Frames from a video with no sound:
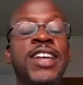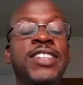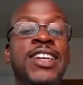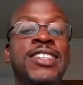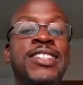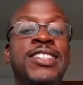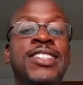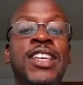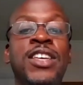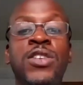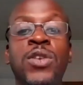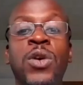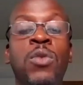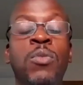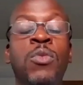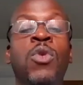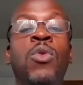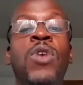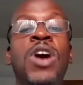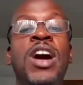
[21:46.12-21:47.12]
guys and say,
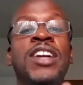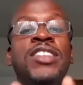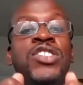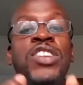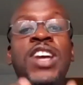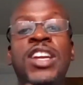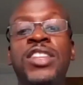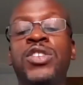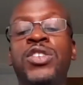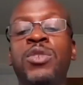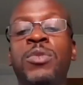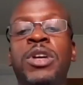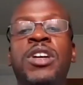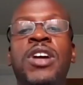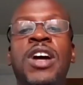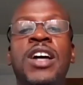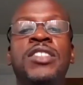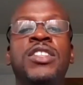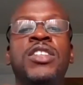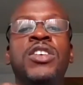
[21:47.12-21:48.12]
yo, I want to chat to you
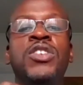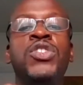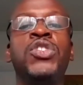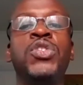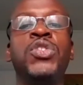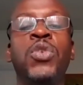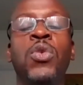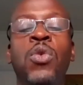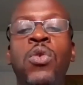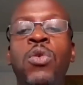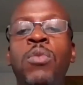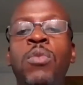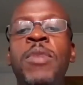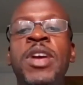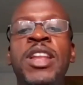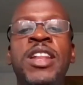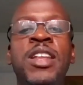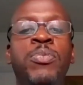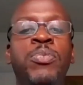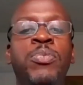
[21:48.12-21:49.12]
because there's so
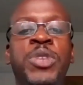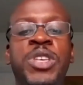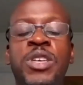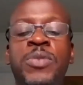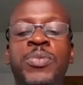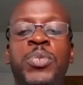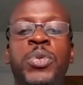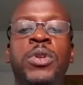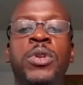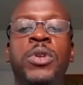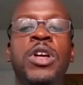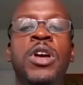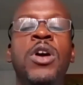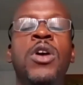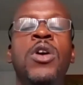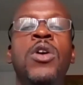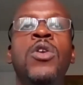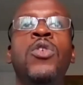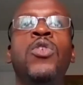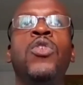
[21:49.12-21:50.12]
many people
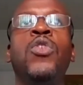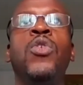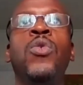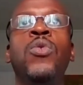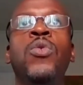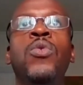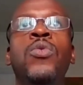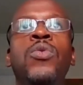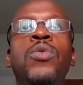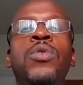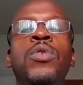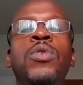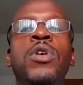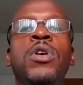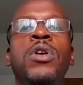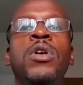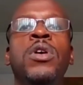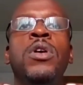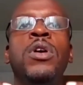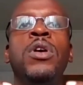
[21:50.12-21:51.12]
who
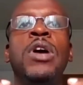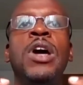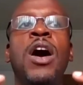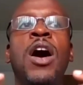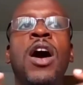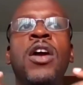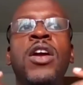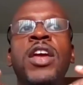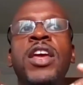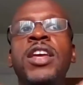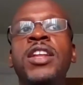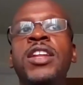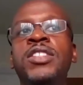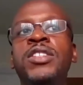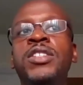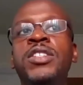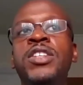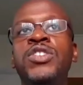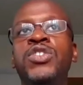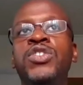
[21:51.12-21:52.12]
are in
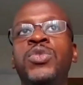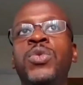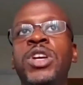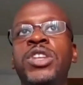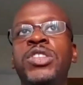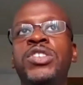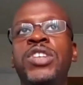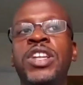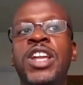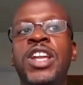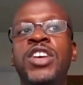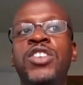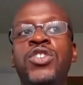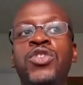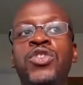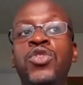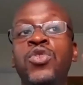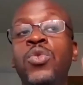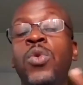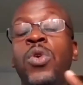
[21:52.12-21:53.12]
a situation
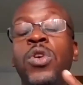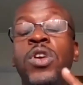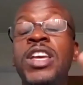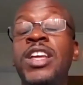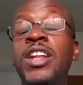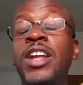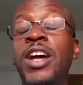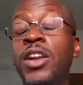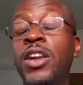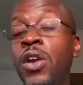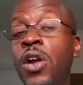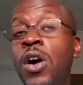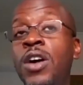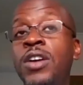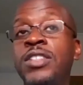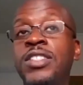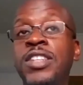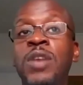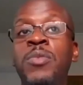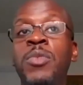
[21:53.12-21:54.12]
that you were in a
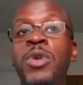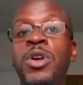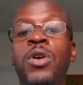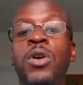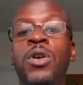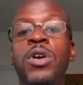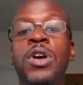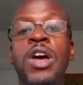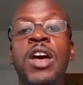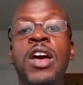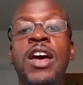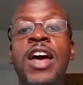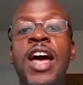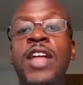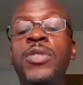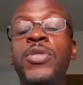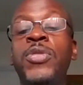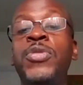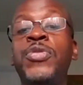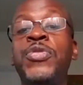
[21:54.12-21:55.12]
long time ago
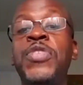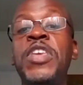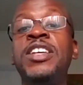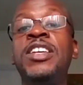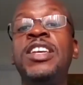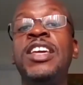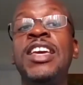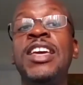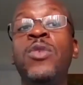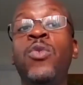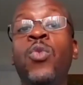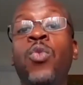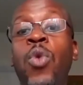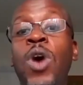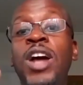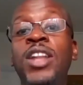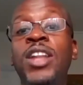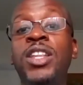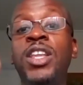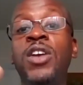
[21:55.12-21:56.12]
and think
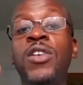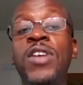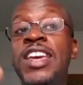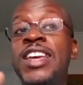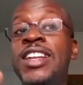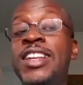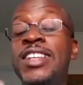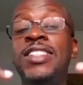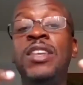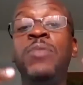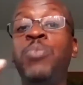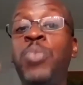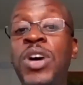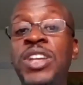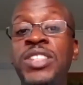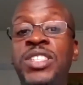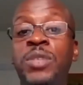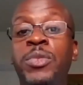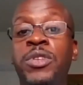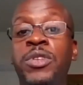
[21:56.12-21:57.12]
what they're in is
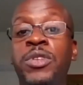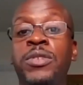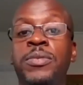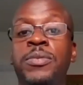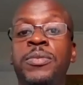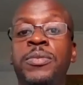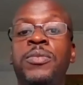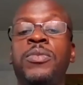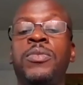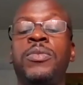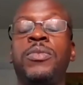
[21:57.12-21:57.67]
impossible.